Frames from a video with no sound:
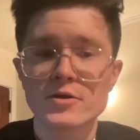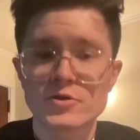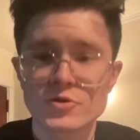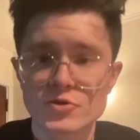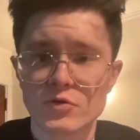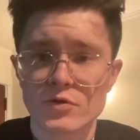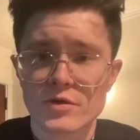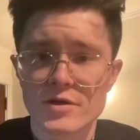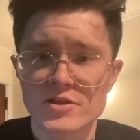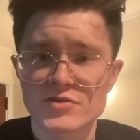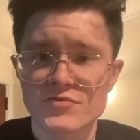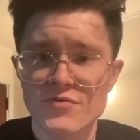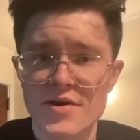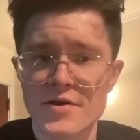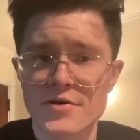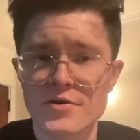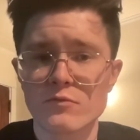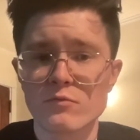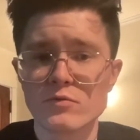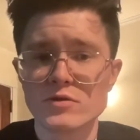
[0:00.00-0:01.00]
Julius
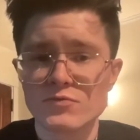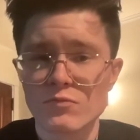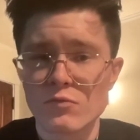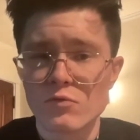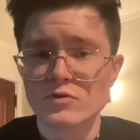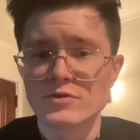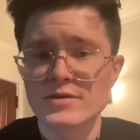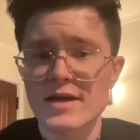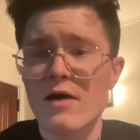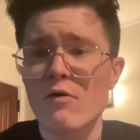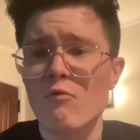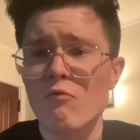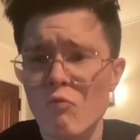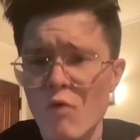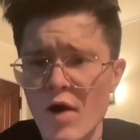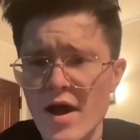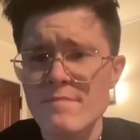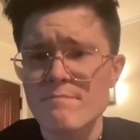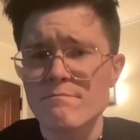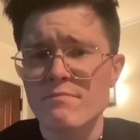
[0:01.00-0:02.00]
Randle was ruled out
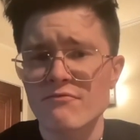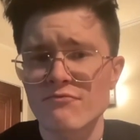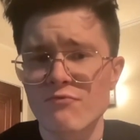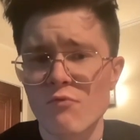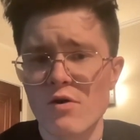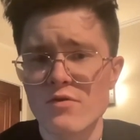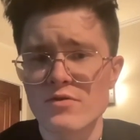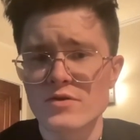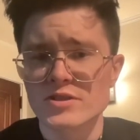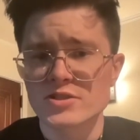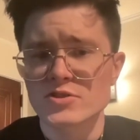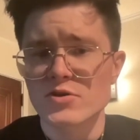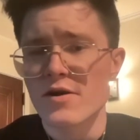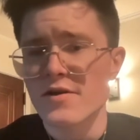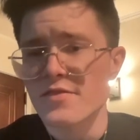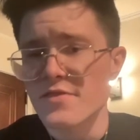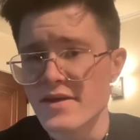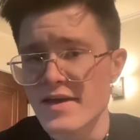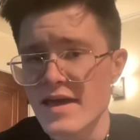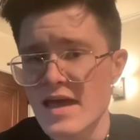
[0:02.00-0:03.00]
right before the
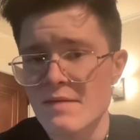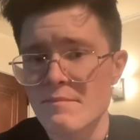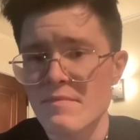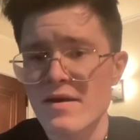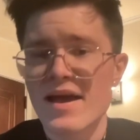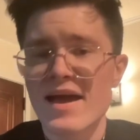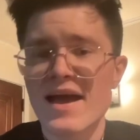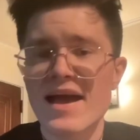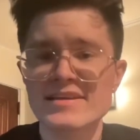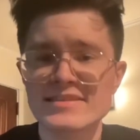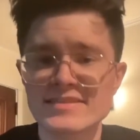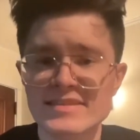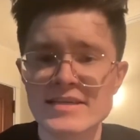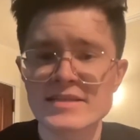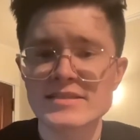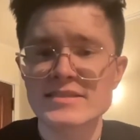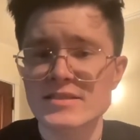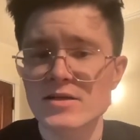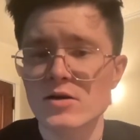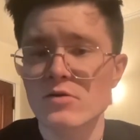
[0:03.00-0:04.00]
start of the game as
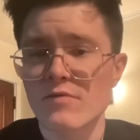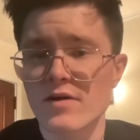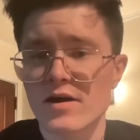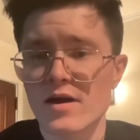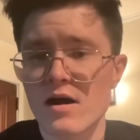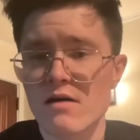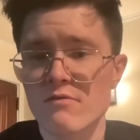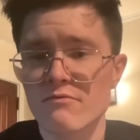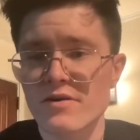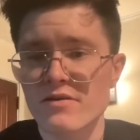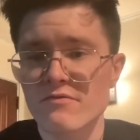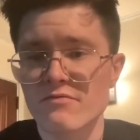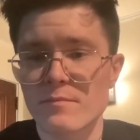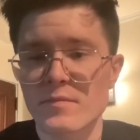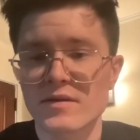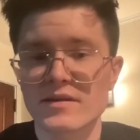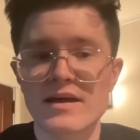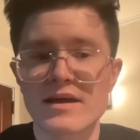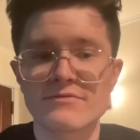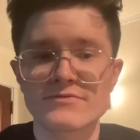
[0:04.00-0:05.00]
he's still recovering
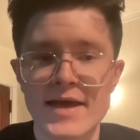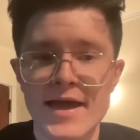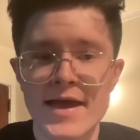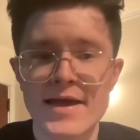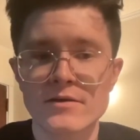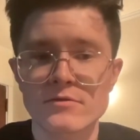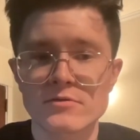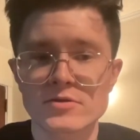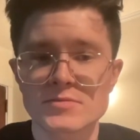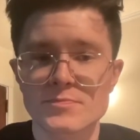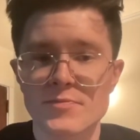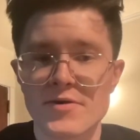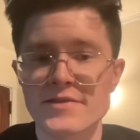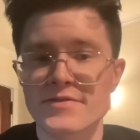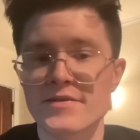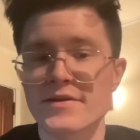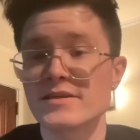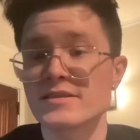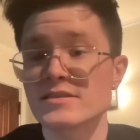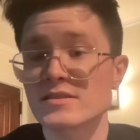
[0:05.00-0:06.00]
from a left ankle
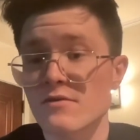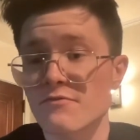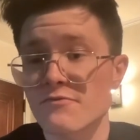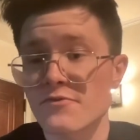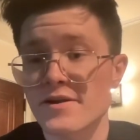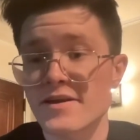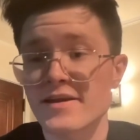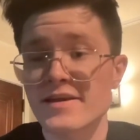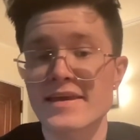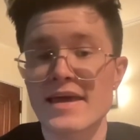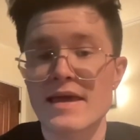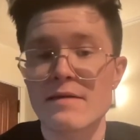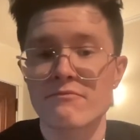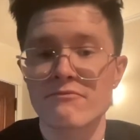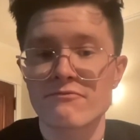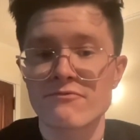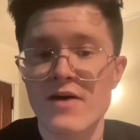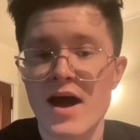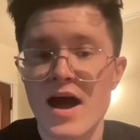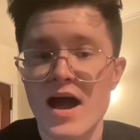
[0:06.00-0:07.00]
sprain that he suffered in
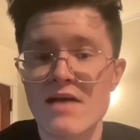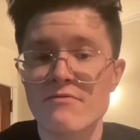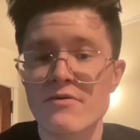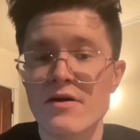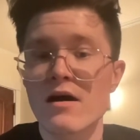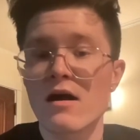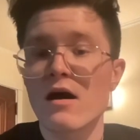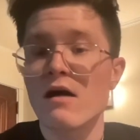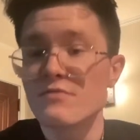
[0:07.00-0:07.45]
game five